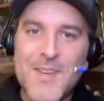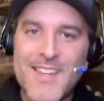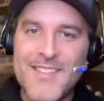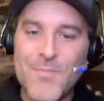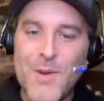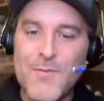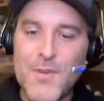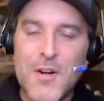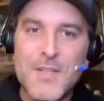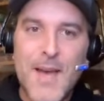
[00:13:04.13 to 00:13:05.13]
I mean, it, we've
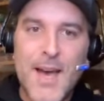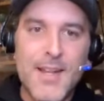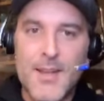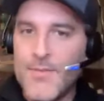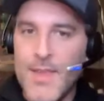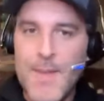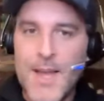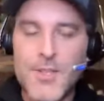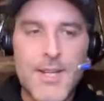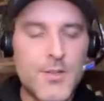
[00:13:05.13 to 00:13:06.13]
talked about it. it. They
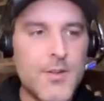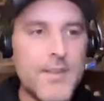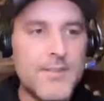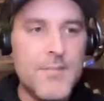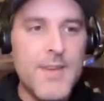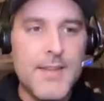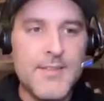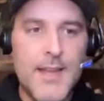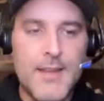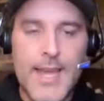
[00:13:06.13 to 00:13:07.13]
mentioned it during the
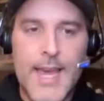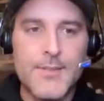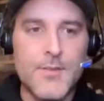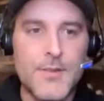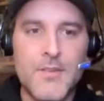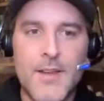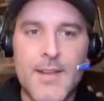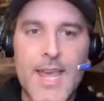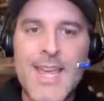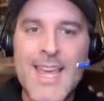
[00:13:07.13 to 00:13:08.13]
CBS telecast on
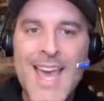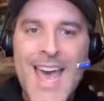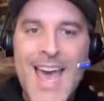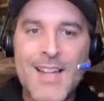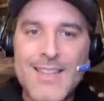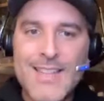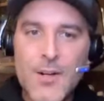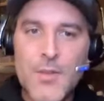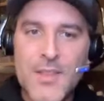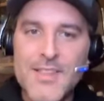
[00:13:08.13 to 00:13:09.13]
Sunday how
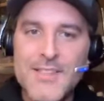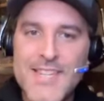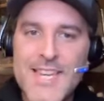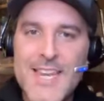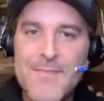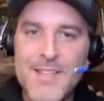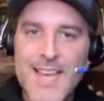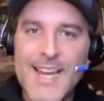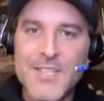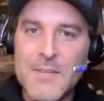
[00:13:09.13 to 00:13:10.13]
little that this team
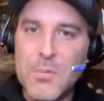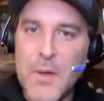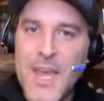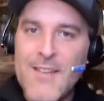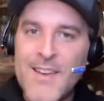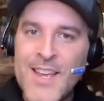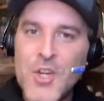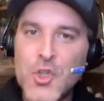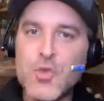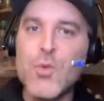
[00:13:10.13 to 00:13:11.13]
has actually played
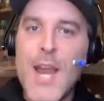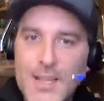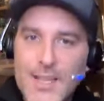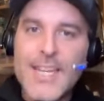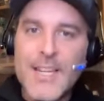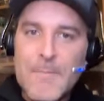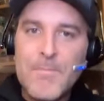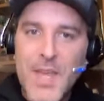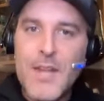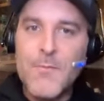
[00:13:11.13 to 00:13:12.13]
trailing
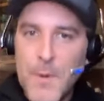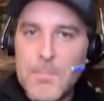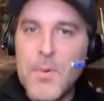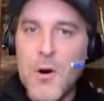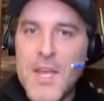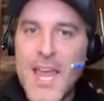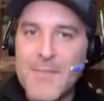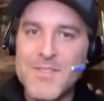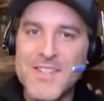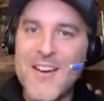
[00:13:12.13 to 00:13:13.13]
in football
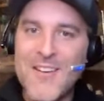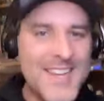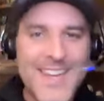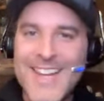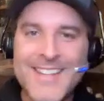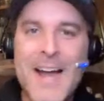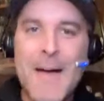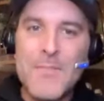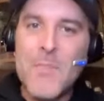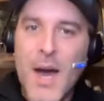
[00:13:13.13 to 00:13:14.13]
games. You know, it, it has
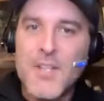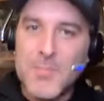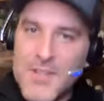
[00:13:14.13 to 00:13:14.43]
not been much.